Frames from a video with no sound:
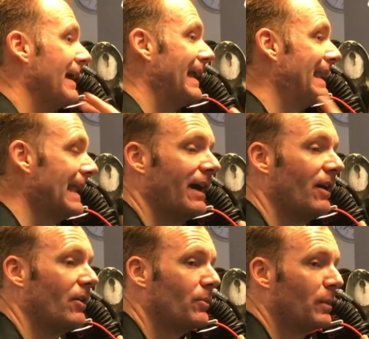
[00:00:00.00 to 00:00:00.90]
And
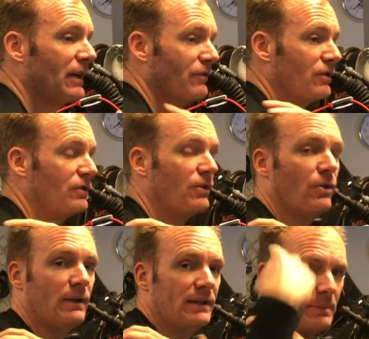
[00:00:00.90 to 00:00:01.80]
now we have to
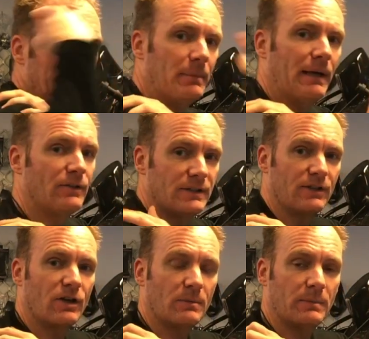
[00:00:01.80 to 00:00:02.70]
know a little bit about the
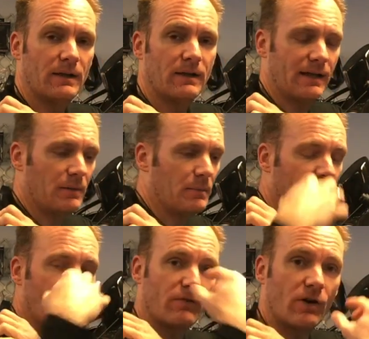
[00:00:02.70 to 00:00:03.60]

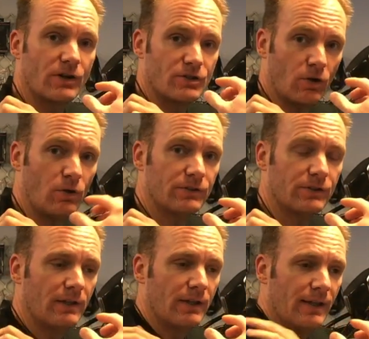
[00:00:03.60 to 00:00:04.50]
anatomy of our
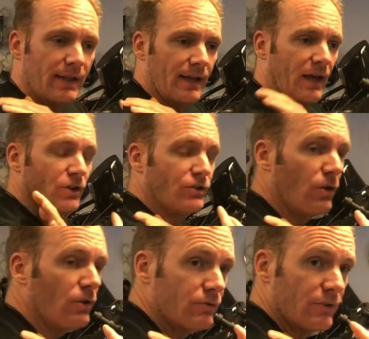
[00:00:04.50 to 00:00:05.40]
shoulder. Our
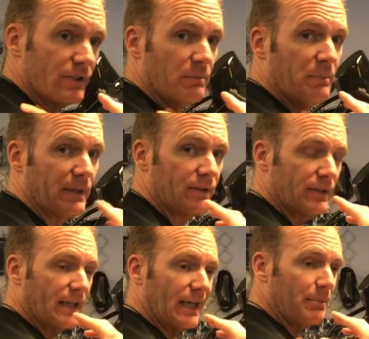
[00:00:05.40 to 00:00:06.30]
shoulder is better
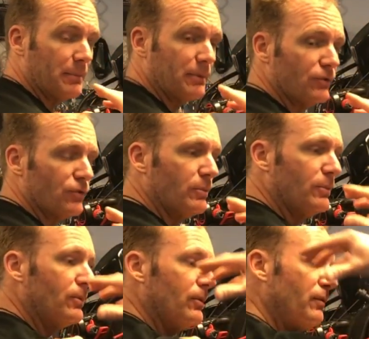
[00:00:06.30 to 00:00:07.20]
capable to
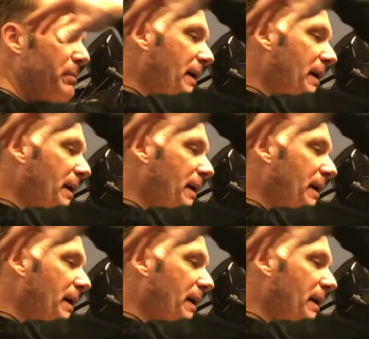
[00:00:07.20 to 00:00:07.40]
move